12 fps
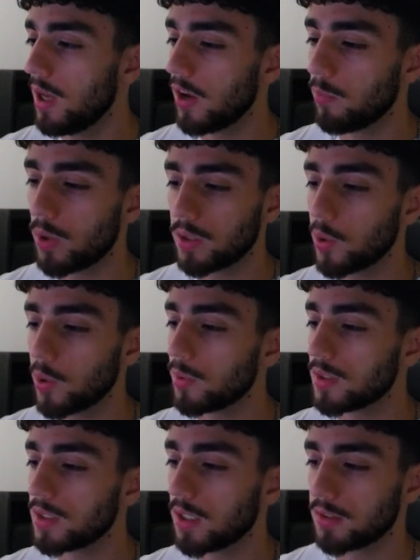I've marked out the
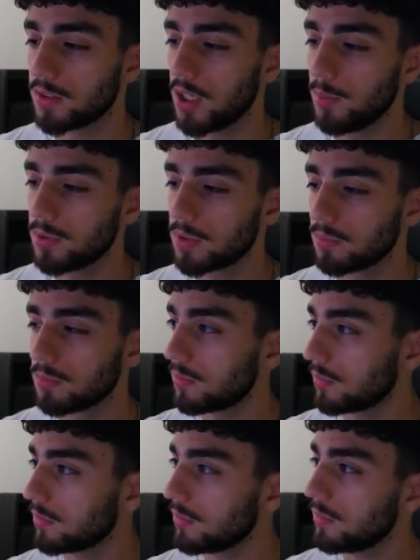sell stops.
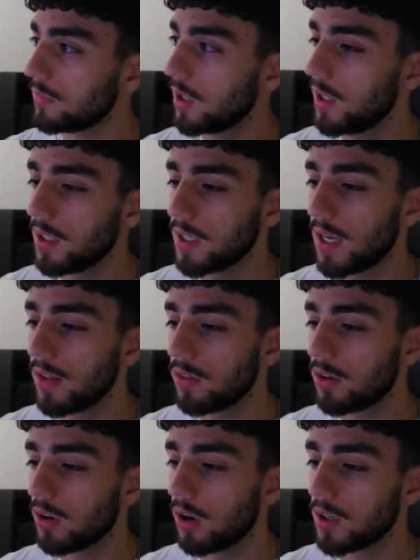And again,
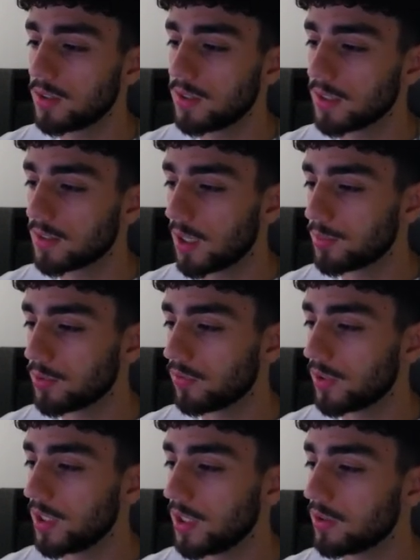there are sell stops
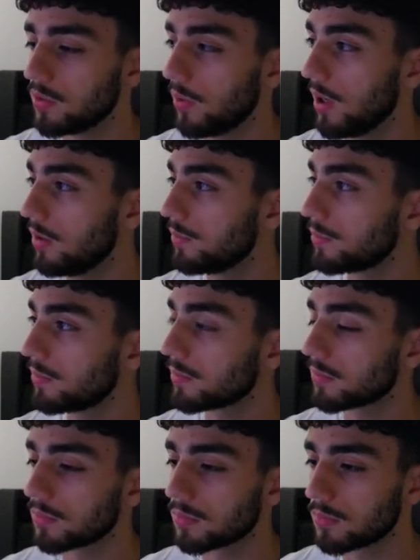over here as well,
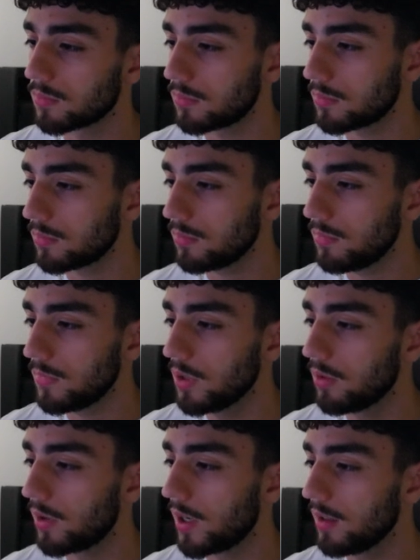
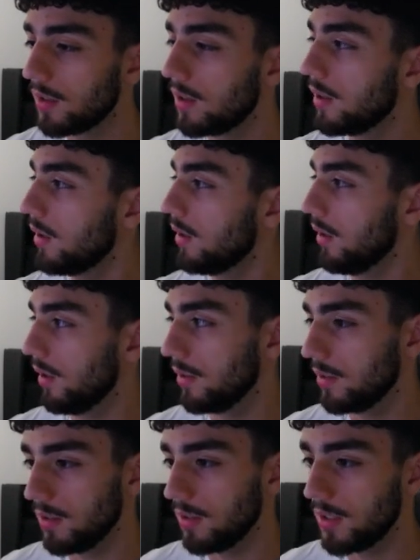right?
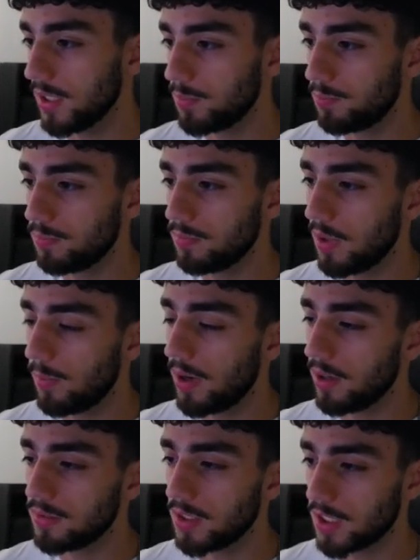And this
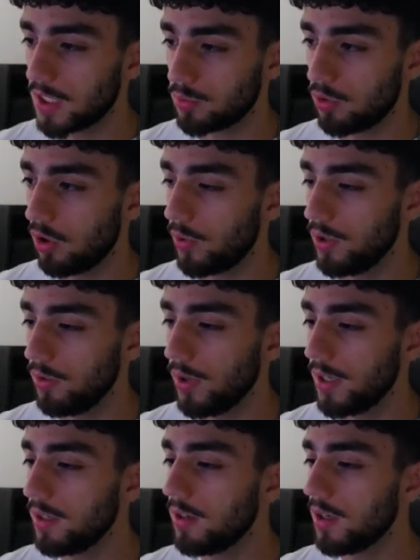amount of sell stops were already
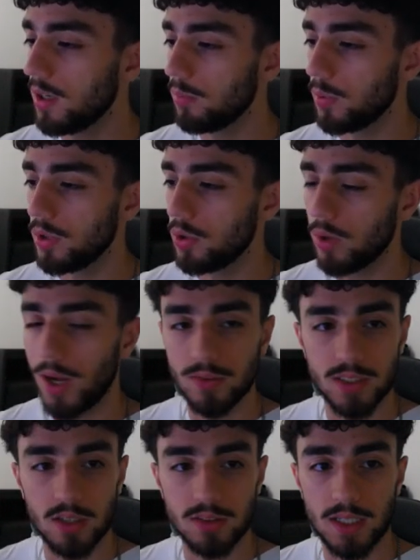rated. But we do have
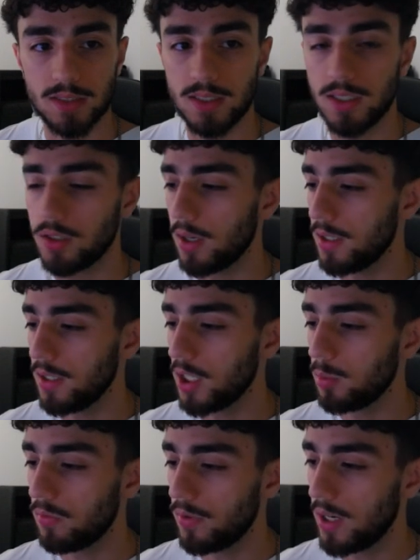sell sides here and
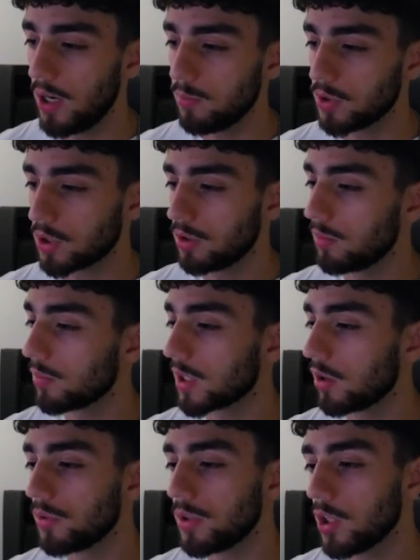here, but for now I'm just going to
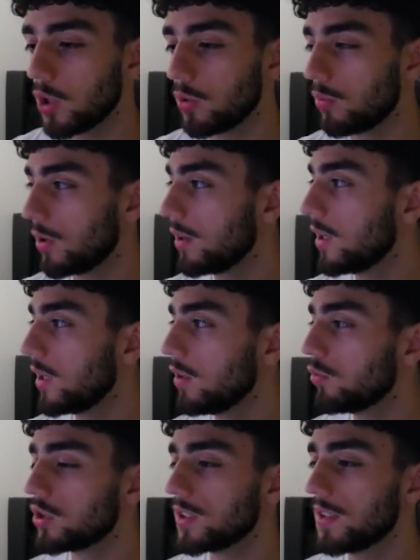mark out the lower one,
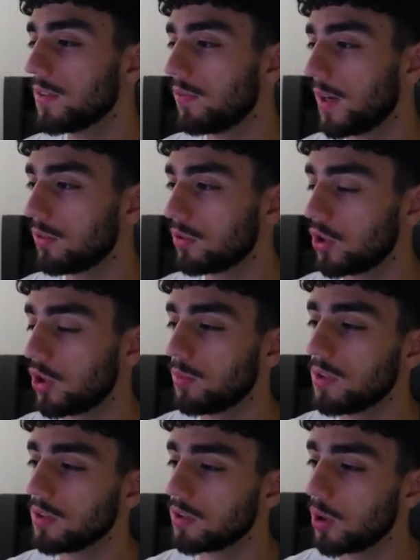which is the final
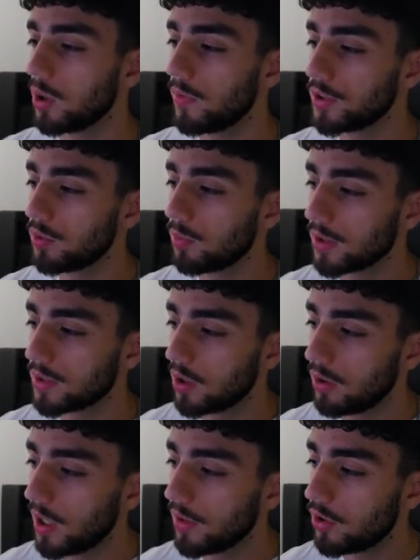terminus. So I've also marked
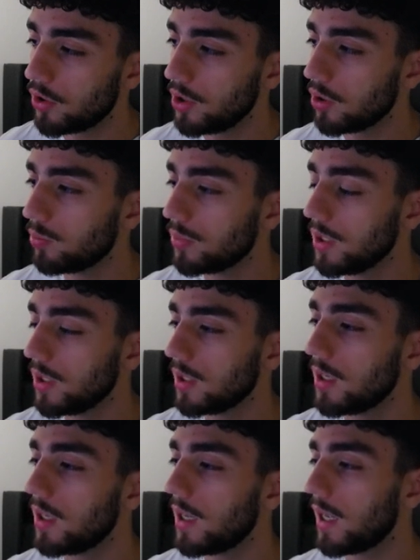out 9:30 opening
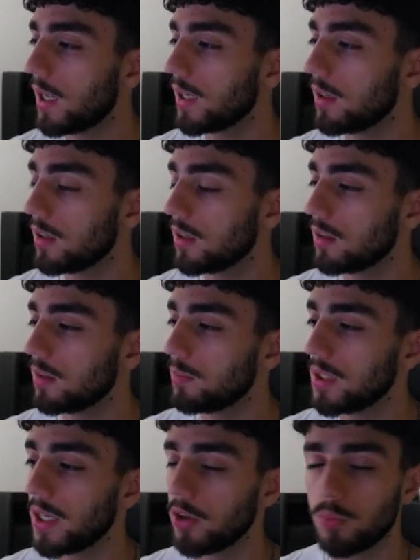and
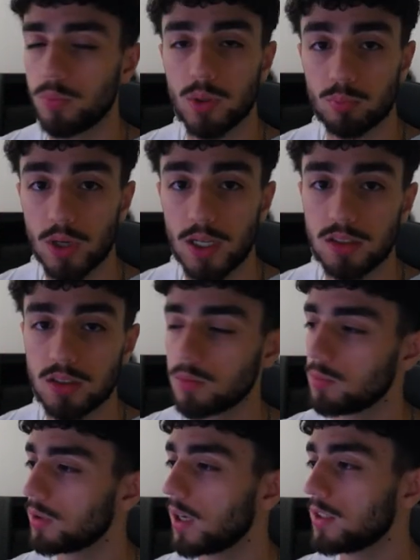midnight opening price.
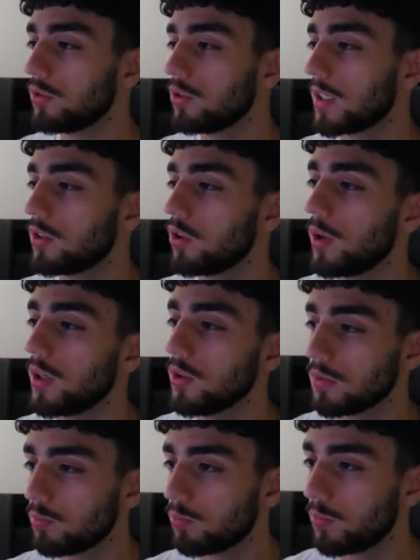As you guys know, I
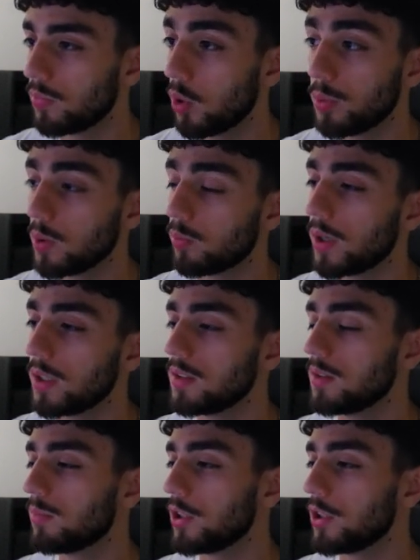use opening prices in